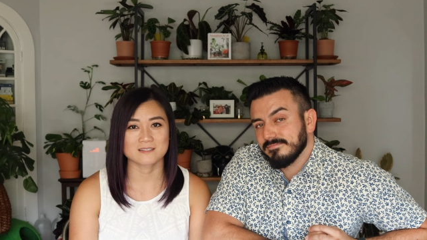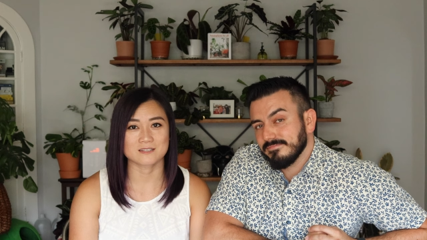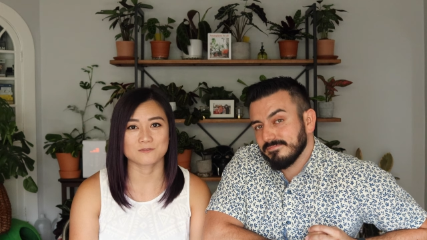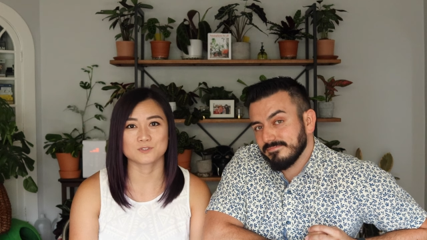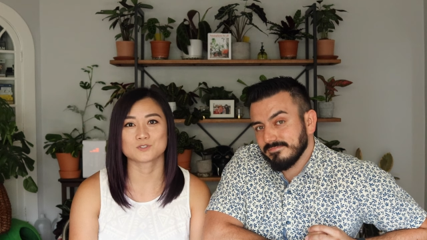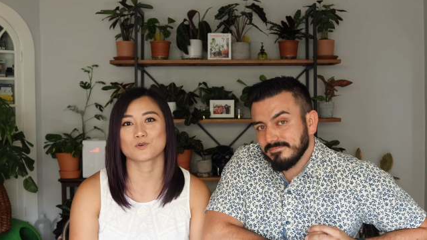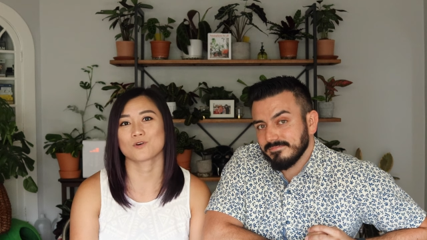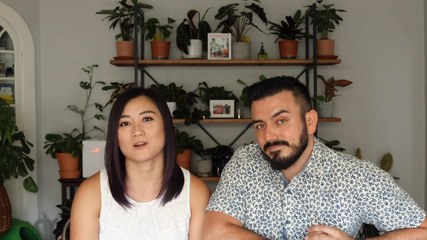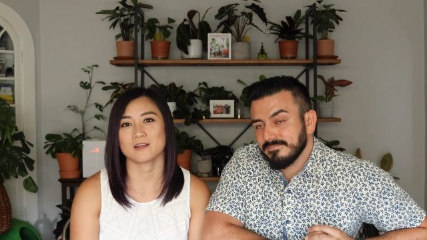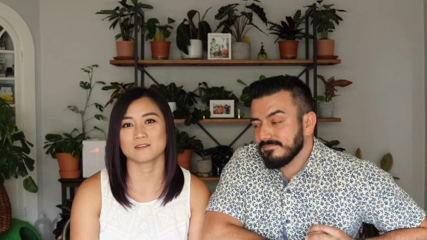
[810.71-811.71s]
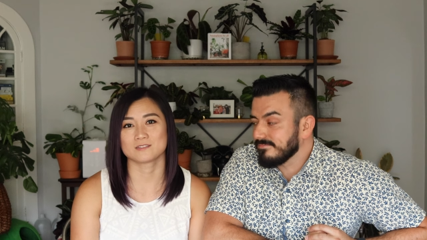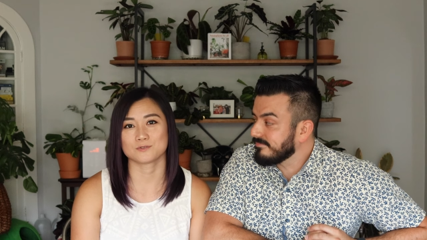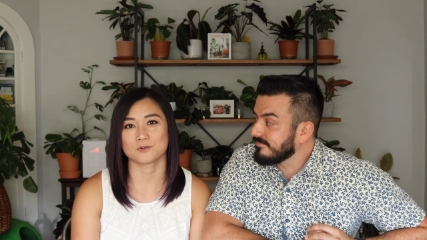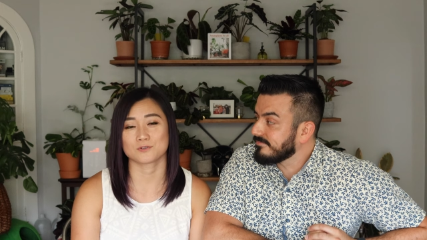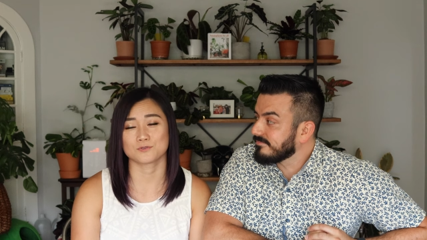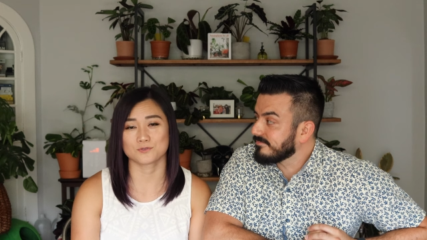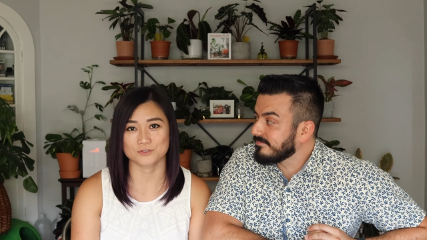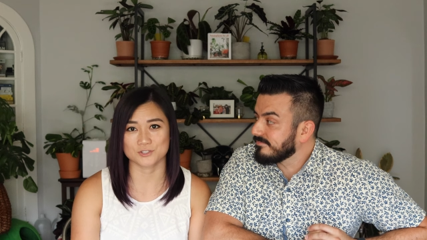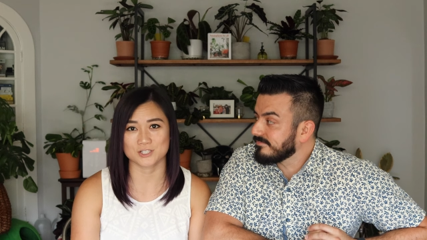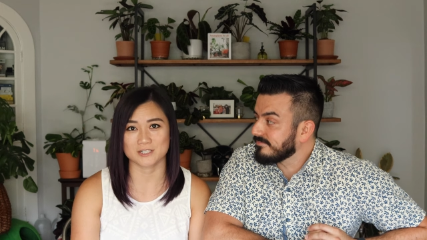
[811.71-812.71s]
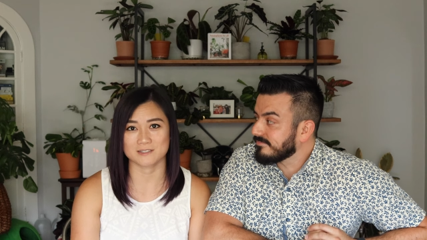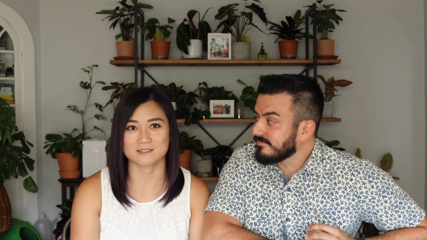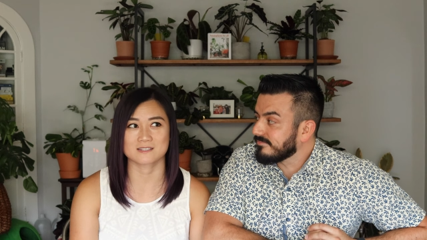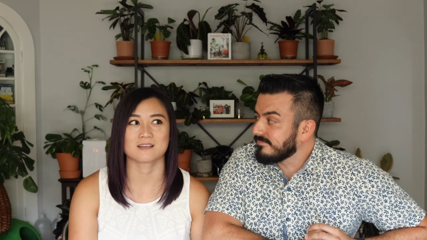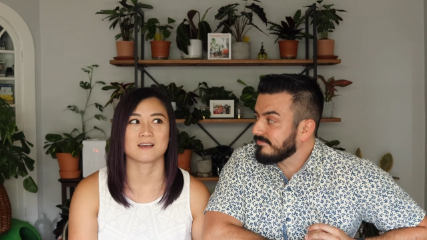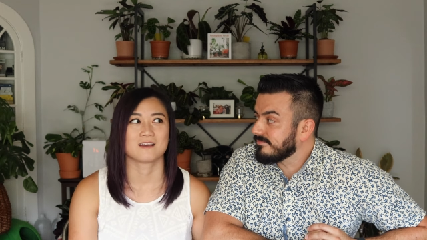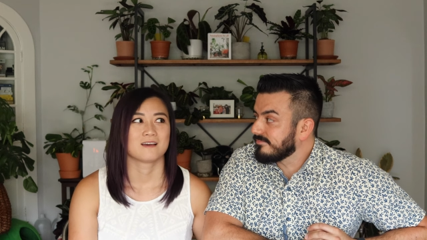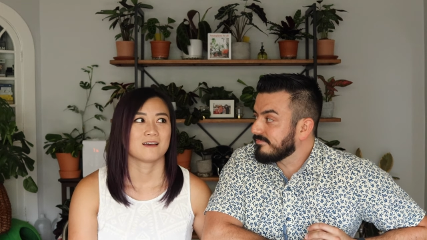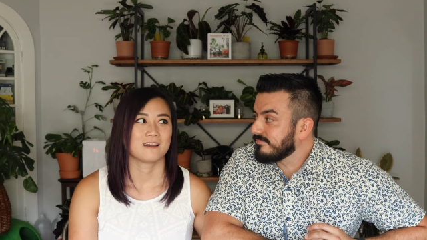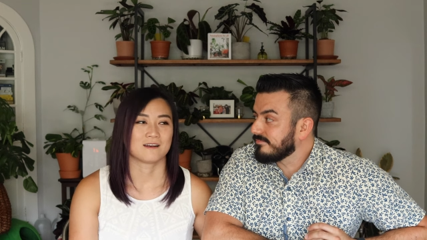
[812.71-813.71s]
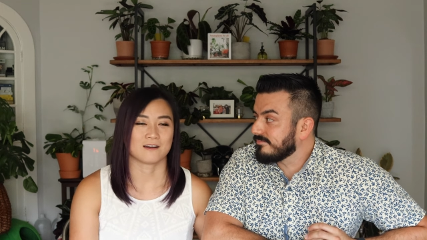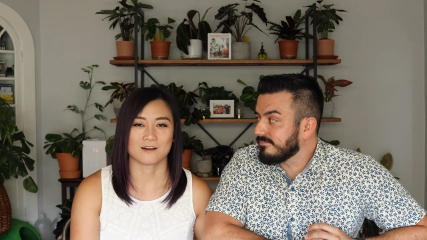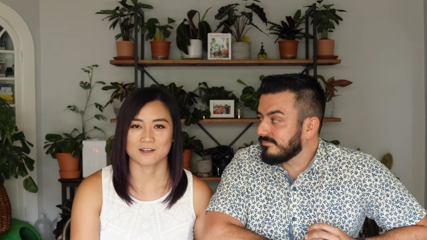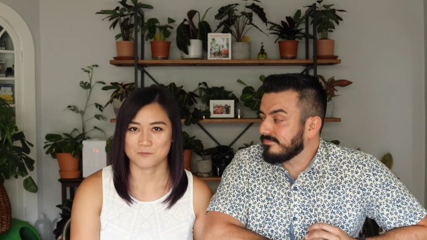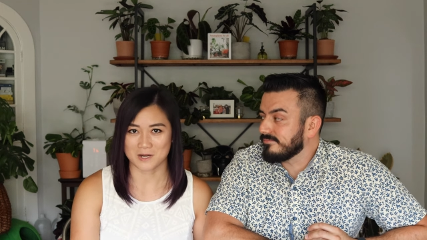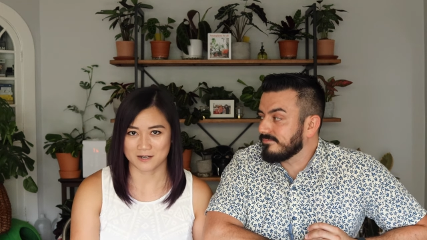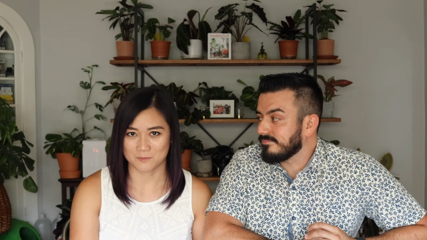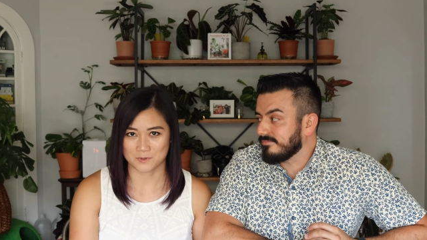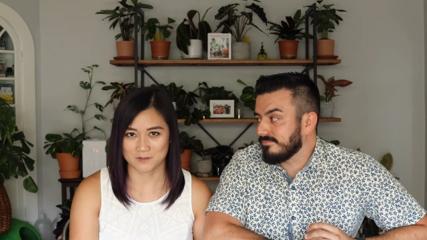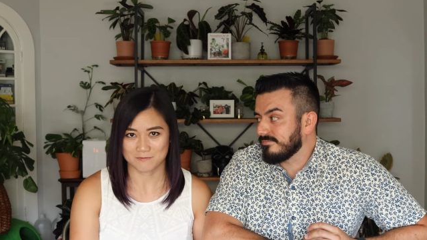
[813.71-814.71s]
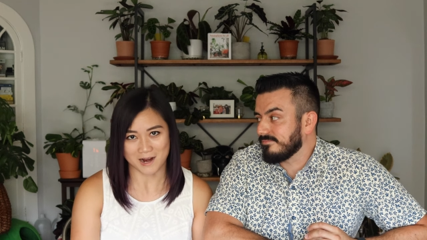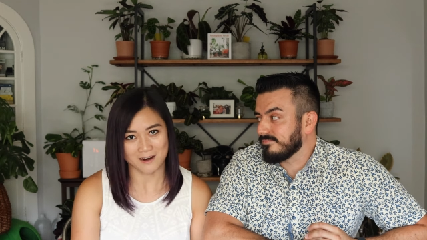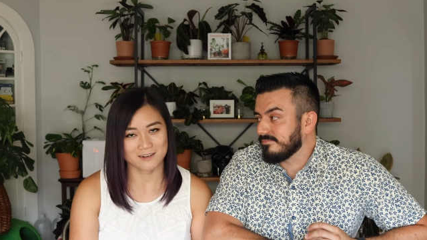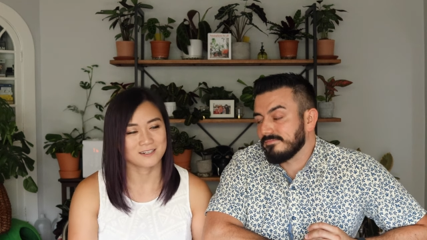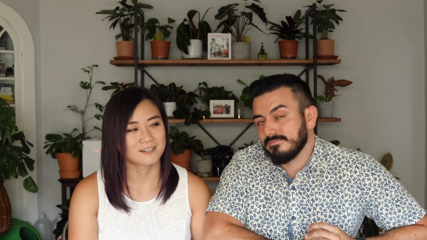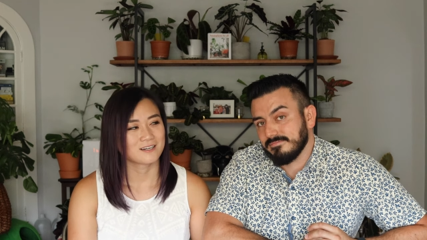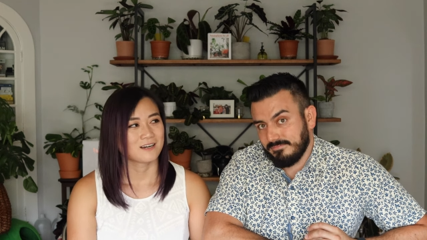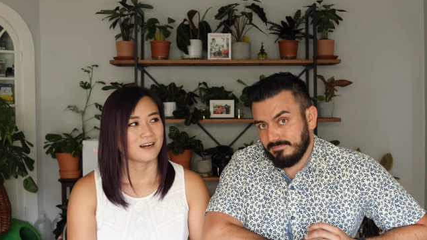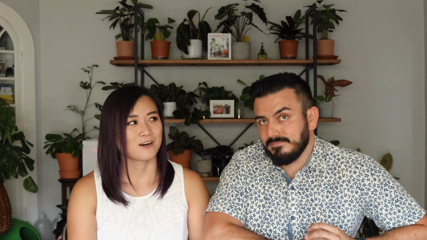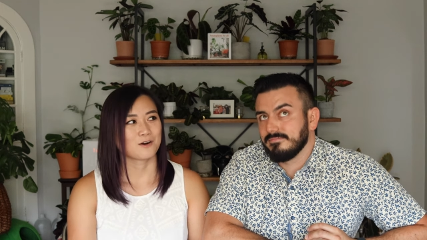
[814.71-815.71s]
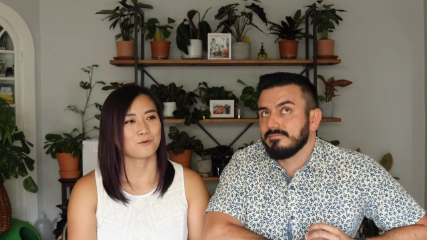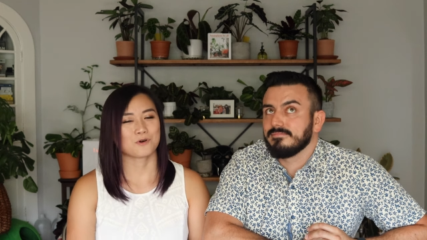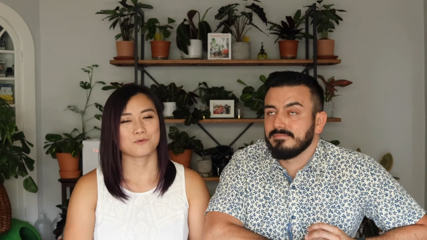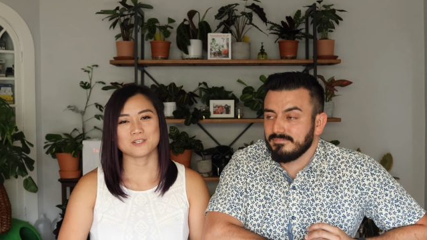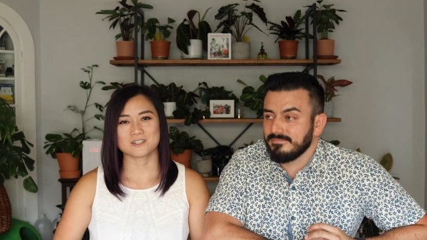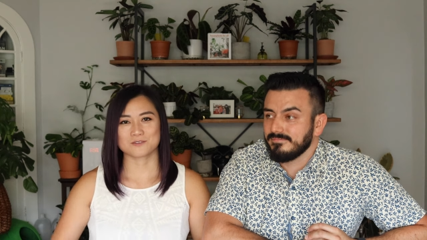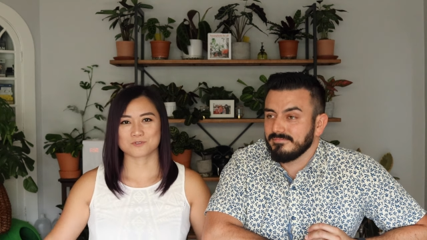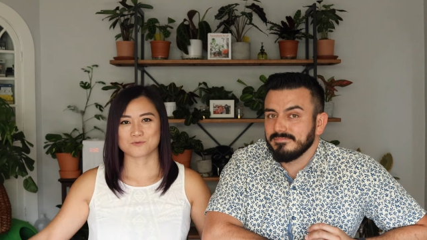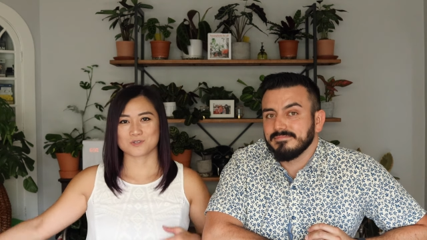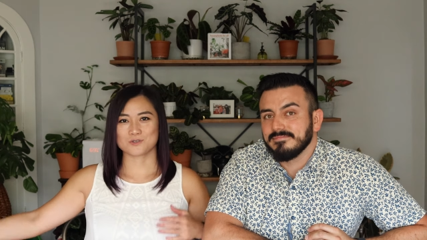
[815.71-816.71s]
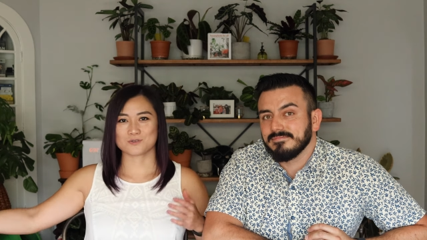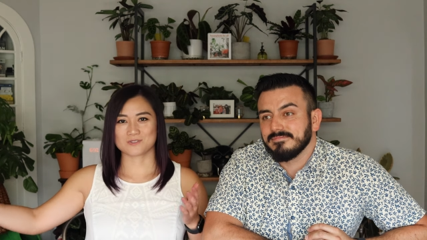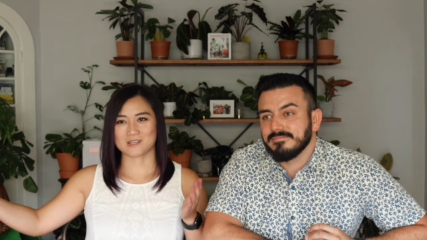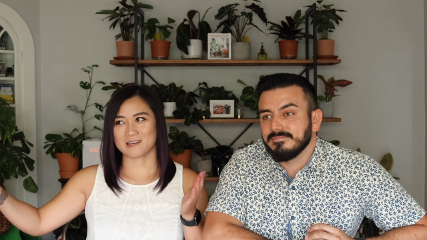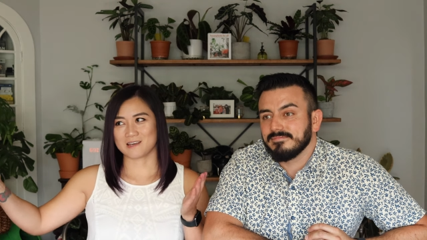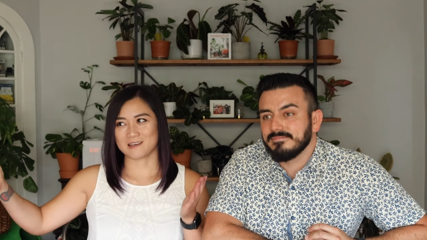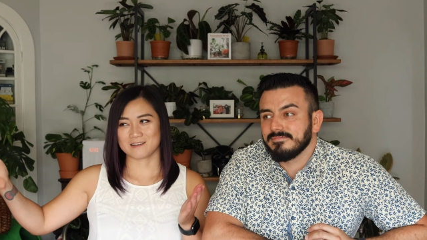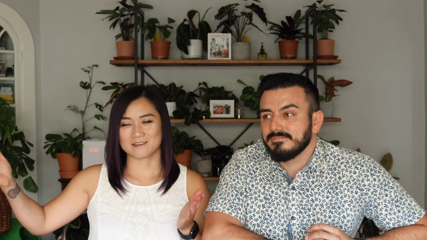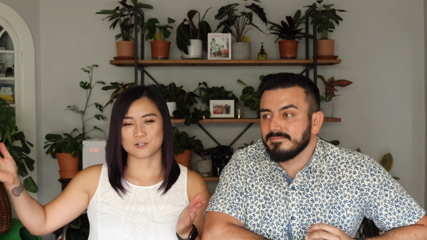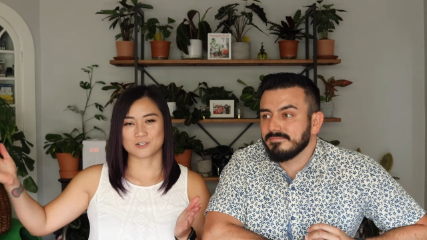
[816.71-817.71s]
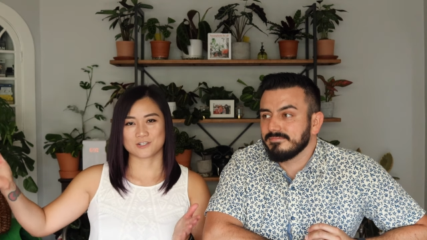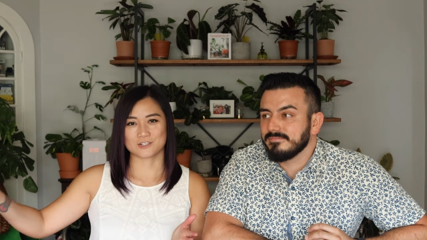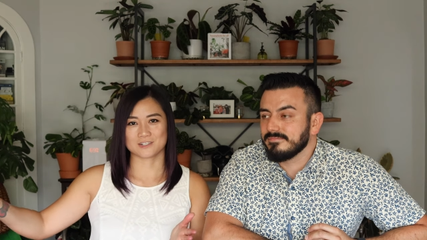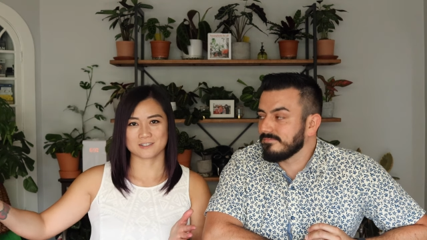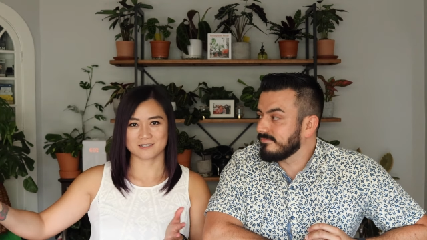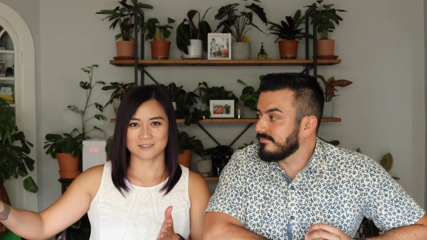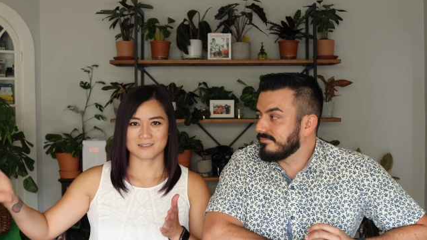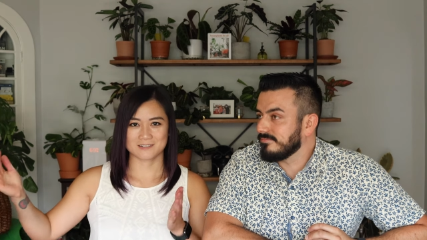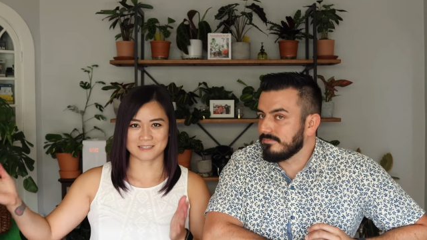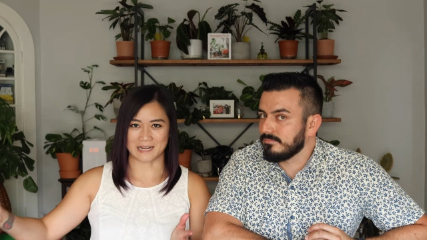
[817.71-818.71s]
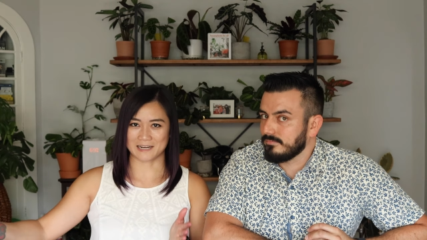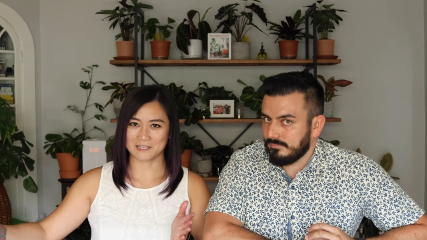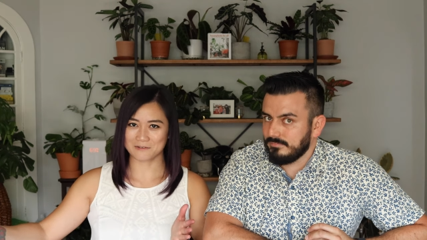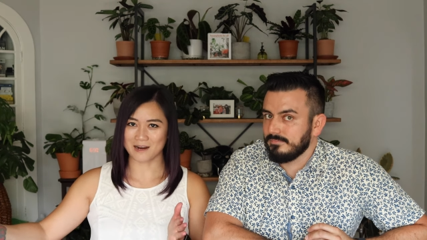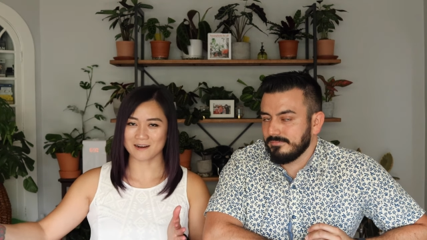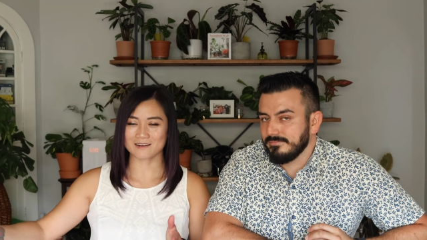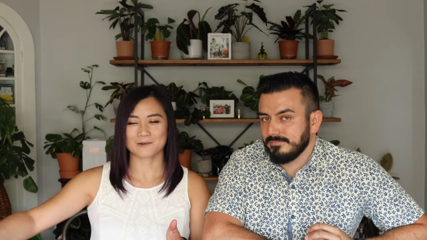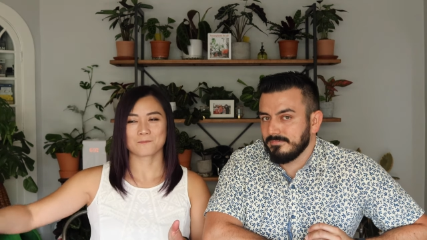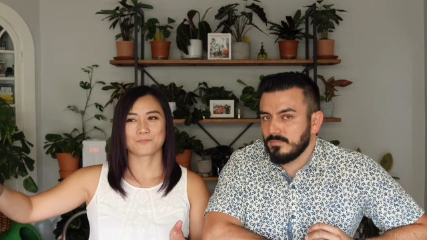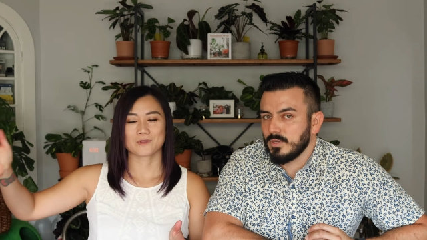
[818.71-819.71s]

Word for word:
Speaker 1: this inventory into our Google Sheets and hung it back up on the rack, uh, what we did was we used a good standing rack,